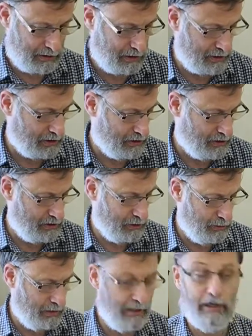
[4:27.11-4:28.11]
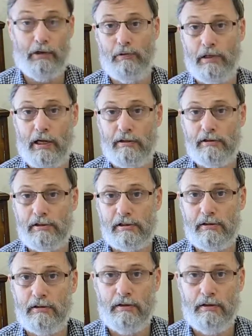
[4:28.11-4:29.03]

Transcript: It's a Zucchio lens.